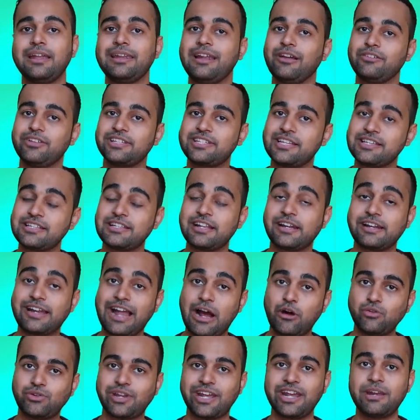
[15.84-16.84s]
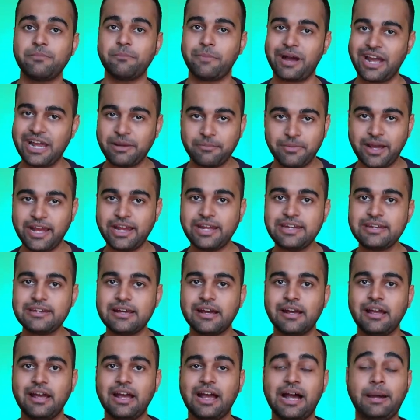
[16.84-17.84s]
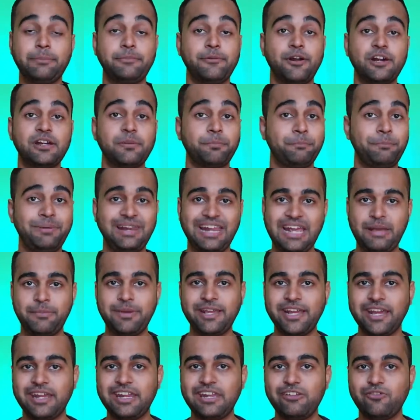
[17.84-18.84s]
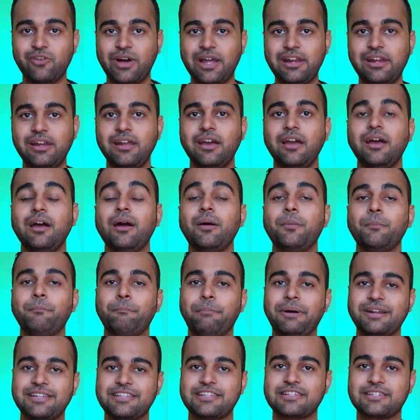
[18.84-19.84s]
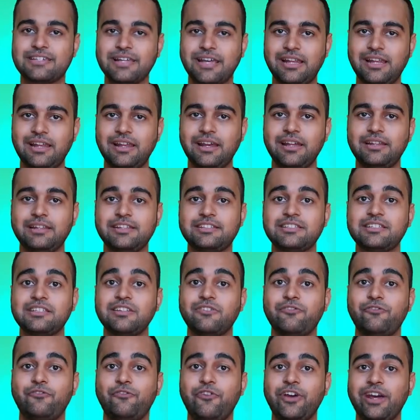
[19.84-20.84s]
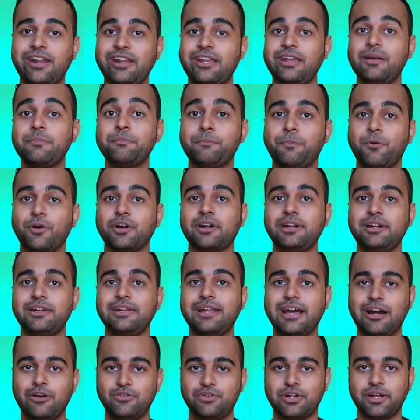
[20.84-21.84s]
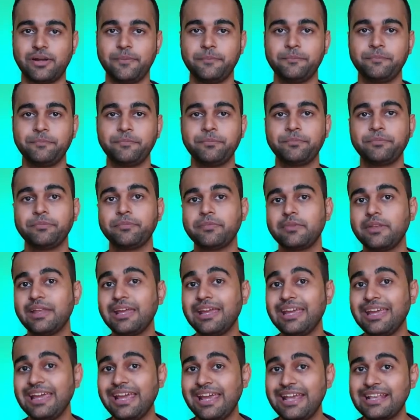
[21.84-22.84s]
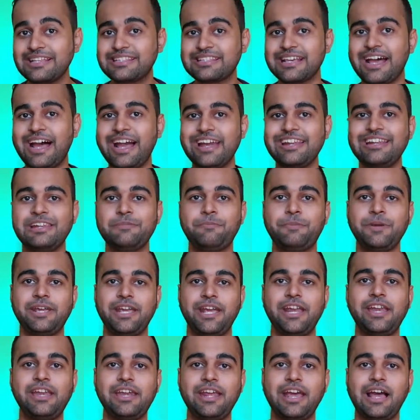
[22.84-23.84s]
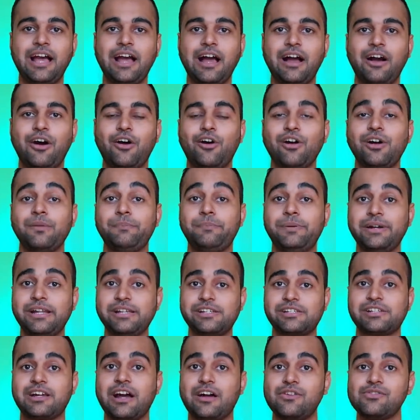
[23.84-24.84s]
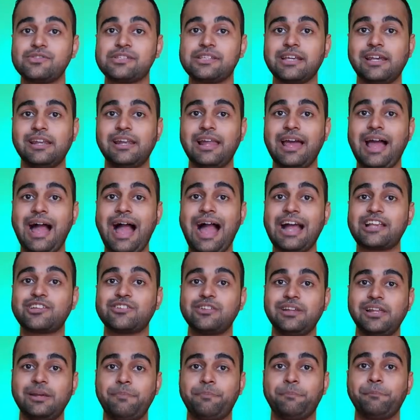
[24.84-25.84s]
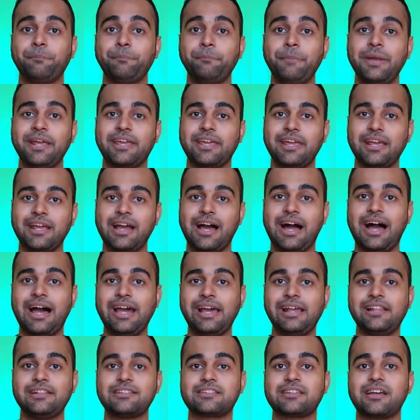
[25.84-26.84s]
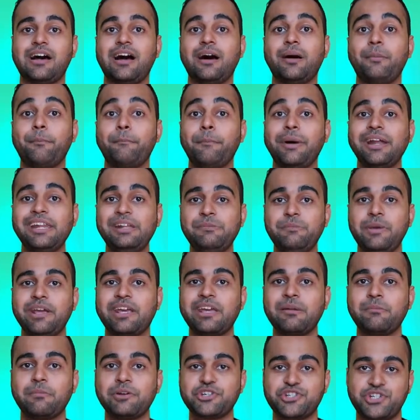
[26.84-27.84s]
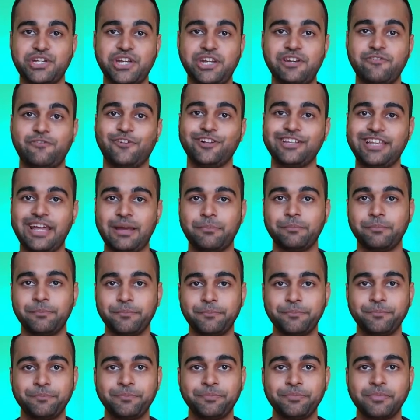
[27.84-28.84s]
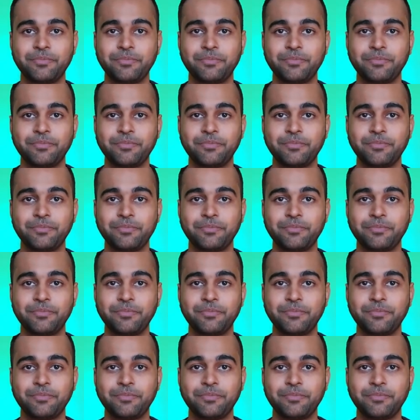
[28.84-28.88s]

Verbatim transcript: Now this is the doubt in my mind. I'm not blaming anyone, but still this is a very important doubt. Is IDP India or British Council actually making IELTS a money-making machine for them?